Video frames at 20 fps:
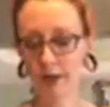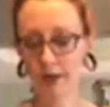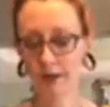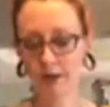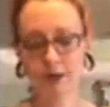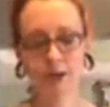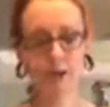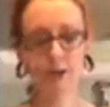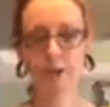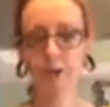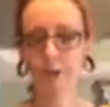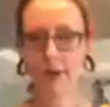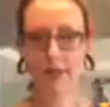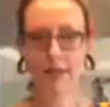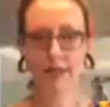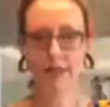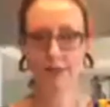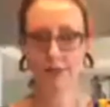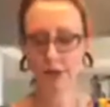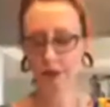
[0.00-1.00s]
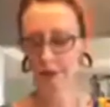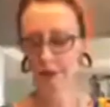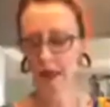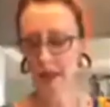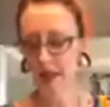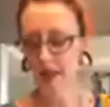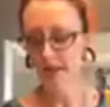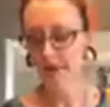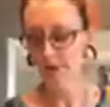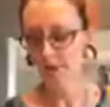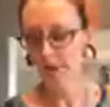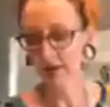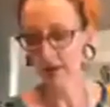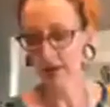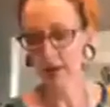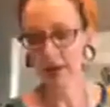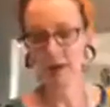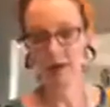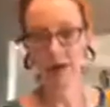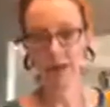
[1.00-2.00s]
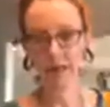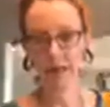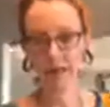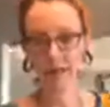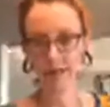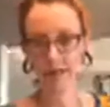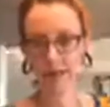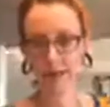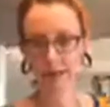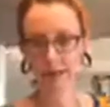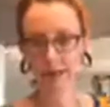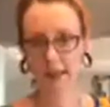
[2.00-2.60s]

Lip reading: you don't know where that's from. You have to read the ingredients.